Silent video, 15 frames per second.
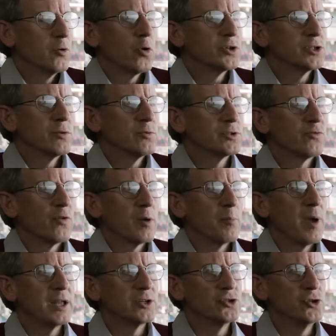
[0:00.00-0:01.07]
course, it was front
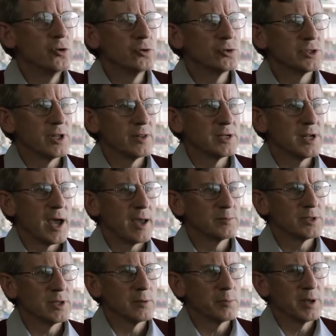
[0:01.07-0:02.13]
page news in the
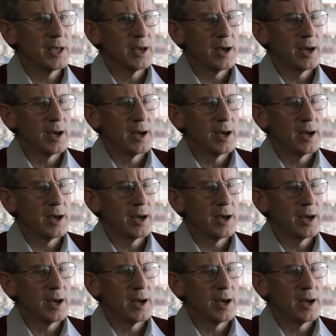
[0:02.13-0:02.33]
Times and the